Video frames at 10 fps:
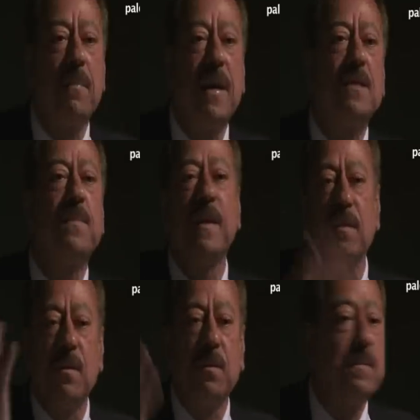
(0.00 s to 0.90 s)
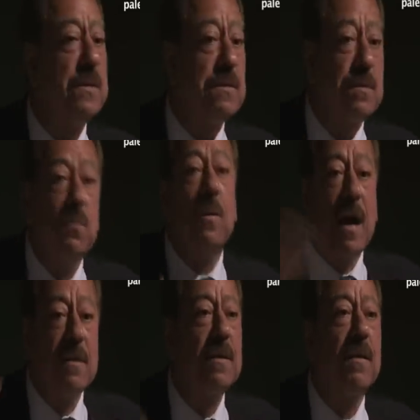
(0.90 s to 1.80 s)
management. You
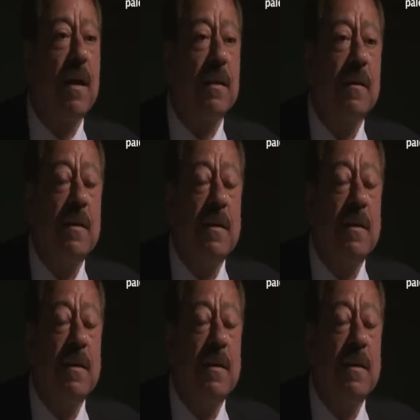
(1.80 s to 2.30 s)
answer that.